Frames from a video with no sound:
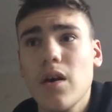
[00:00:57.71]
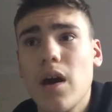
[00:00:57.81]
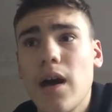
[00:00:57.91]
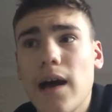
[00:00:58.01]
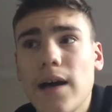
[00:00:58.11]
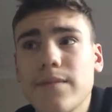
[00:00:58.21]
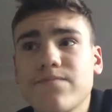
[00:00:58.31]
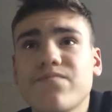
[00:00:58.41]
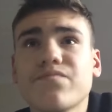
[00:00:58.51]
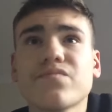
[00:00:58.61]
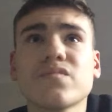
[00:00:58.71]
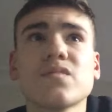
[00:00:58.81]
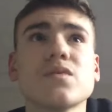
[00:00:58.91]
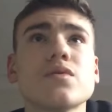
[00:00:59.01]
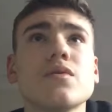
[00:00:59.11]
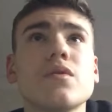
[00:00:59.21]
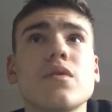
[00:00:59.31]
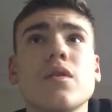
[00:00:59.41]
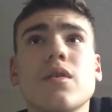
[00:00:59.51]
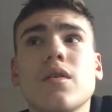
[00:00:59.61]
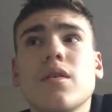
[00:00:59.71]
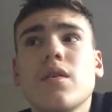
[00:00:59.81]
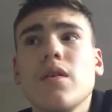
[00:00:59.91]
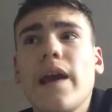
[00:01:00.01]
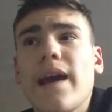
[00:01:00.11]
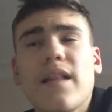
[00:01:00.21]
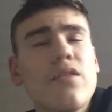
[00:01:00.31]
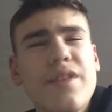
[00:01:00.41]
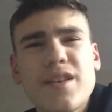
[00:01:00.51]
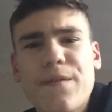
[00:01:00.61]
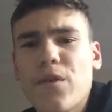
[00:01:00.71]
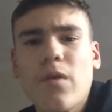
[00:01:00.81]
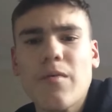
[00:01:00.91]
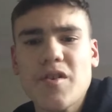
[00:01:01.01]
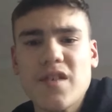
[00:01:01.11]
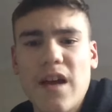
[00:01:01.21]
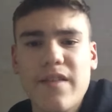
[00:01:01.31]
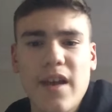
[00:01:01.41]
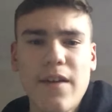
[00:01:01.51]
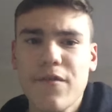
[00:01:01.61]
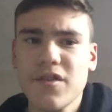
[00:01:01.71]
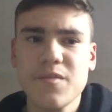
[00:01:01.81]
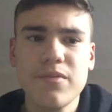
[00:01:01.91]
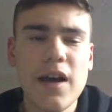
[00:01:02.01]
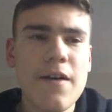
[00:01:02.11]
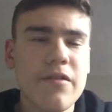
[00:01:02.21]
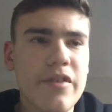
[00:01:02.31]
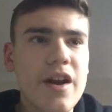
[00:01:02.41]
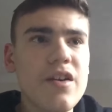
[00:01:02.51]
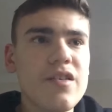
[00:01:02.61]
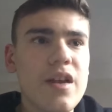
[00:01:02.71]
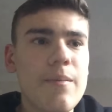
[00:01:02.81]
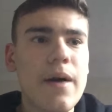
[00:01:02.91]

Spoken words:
There's a few options out there for this player of the round.